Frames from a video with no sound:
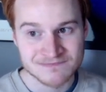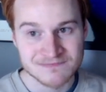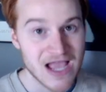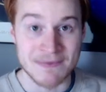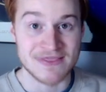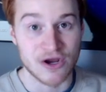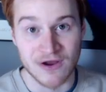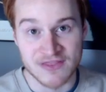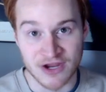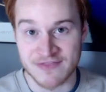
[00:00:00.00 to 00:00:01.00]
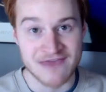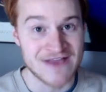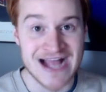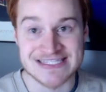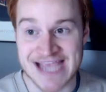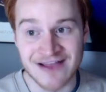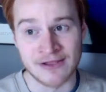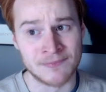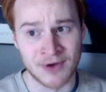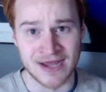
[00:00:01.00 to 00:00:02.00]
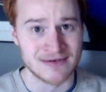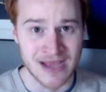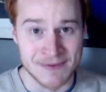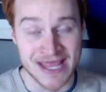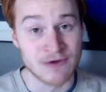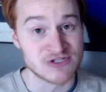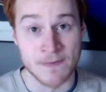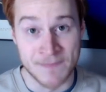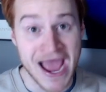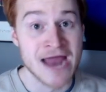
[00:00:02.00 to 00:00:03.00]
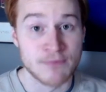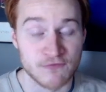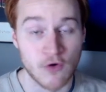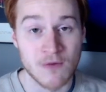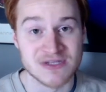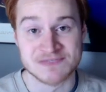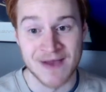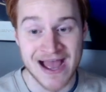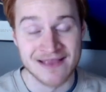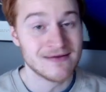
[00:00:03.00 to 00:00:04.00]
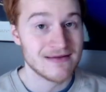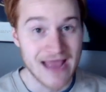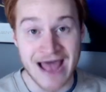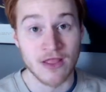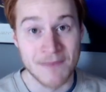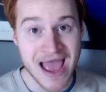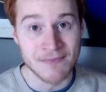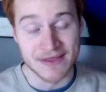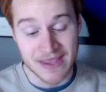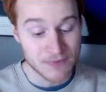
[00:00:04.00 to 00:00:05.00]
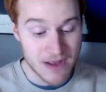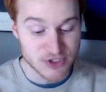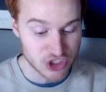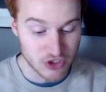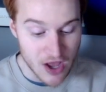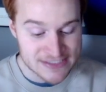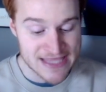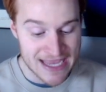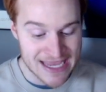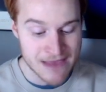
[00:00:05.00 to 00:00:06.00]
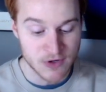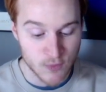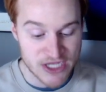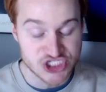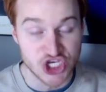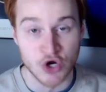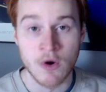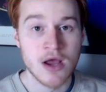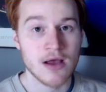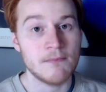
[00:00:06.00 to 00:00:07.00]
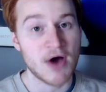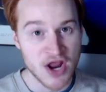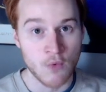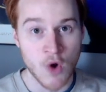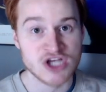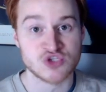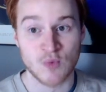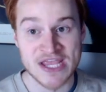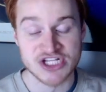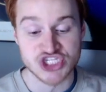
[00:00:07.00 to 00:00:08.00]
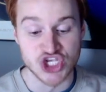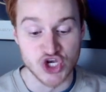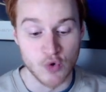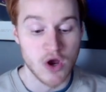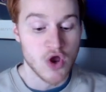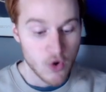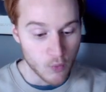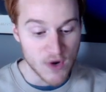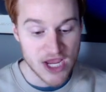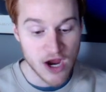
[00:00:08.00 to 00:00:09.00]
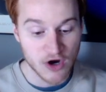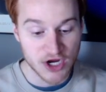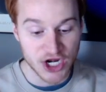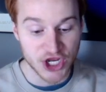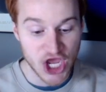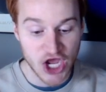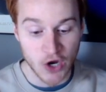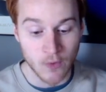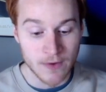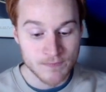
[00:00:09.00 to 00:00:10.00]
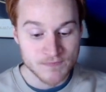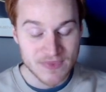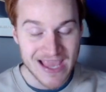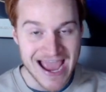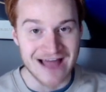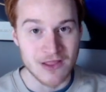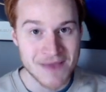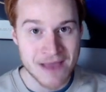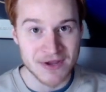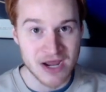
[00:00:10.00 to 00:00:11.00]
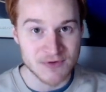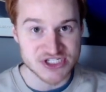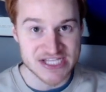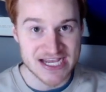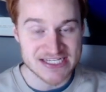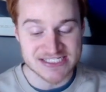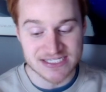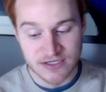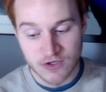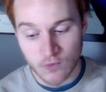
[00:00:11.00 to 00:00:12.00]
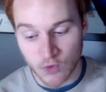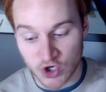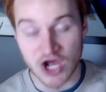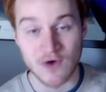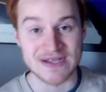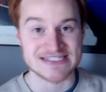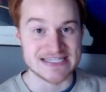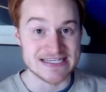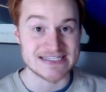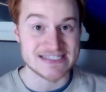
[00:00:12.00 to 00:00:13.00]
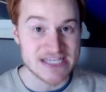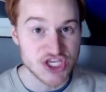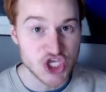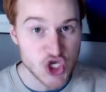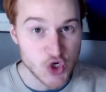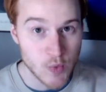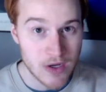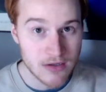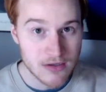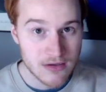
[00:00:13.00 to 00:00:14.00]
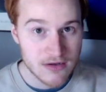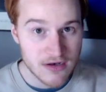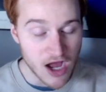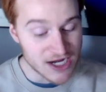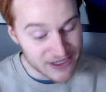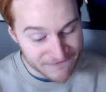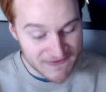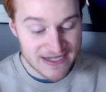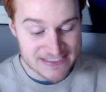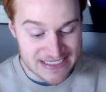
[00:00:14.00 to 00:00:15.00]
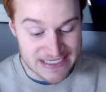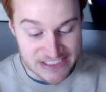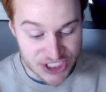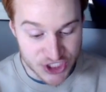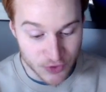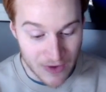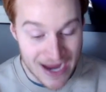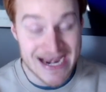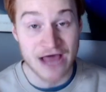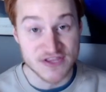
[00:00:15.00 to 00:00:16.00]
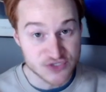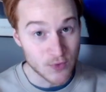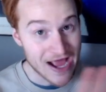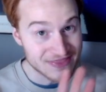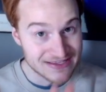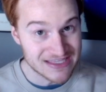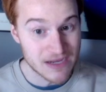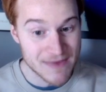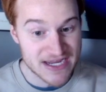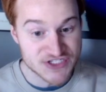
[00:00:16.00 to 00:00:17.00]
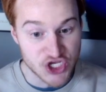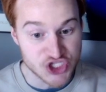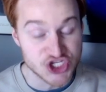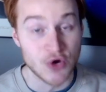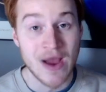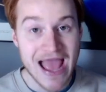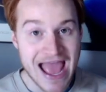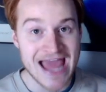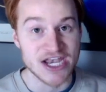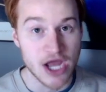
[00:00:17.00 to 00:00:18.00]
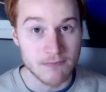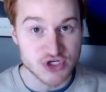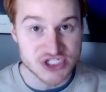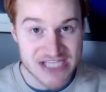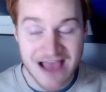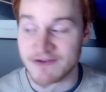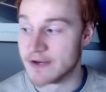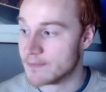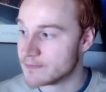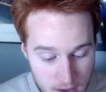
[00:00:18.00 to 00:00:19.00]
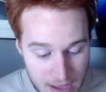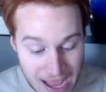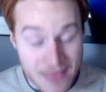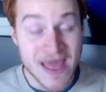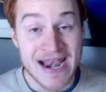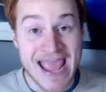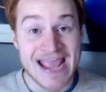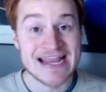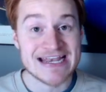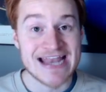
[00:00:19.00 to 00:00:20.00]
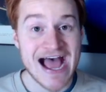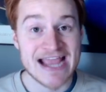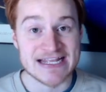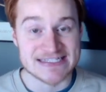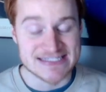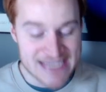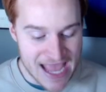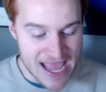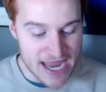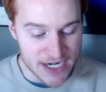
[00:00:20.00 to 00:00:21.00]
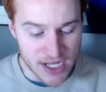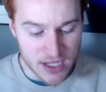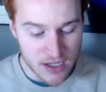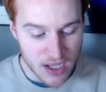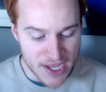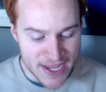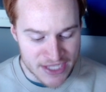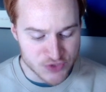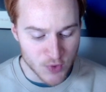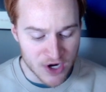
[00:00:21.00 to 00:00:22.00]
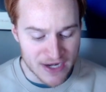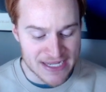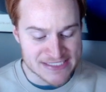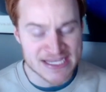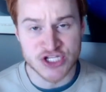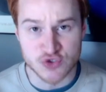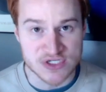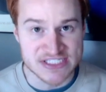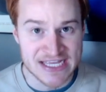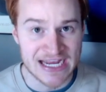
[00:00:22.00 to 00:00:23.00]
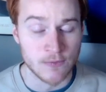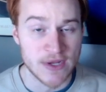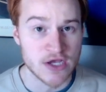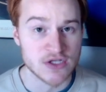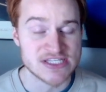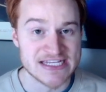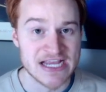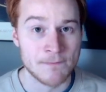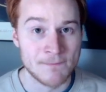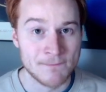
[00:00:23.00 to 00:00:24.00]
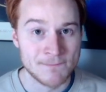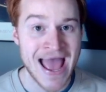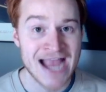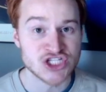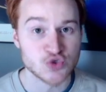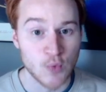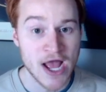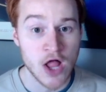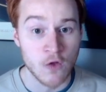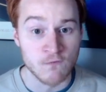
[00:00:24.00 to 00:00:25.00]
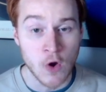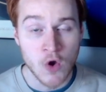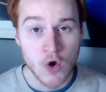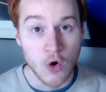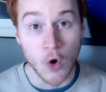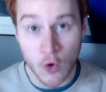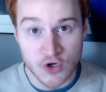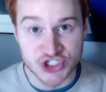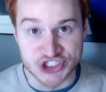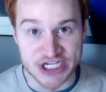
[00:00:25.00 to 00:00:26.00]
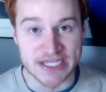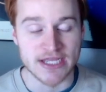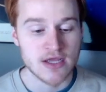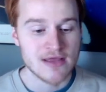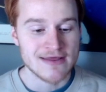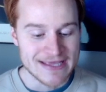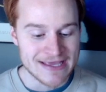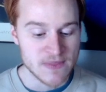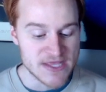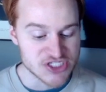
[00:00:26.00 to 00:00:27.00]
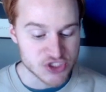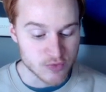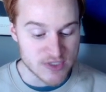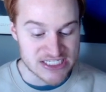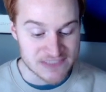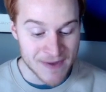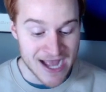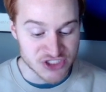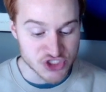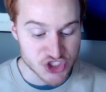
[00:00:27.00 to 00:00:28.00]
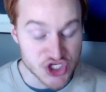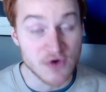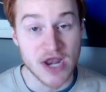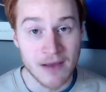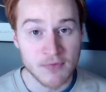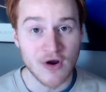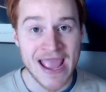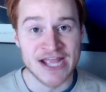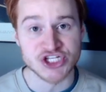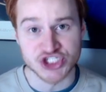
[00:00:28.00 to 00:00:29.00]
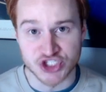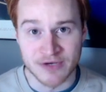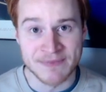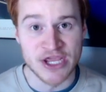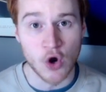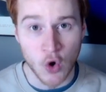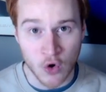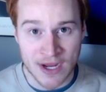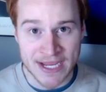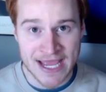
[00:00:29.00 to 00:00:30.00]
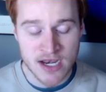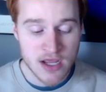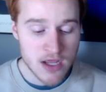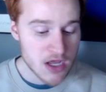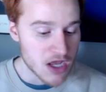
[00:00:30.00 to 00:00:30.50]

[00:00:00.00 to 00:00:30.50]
I mean, they've got talent, but I mean, that was a bad performance by Alabama. And they probably should have lost that game in week two, but it was week two. We are going to go Alabama number six. We're going TCU, undefeated TCU right now. This is what I think the committee is going to do at number seven. And then 8, 9, and 10 is where it gets interesting, and we could see a Pac-12 orgy in these three spots. So number eight should be Oregon.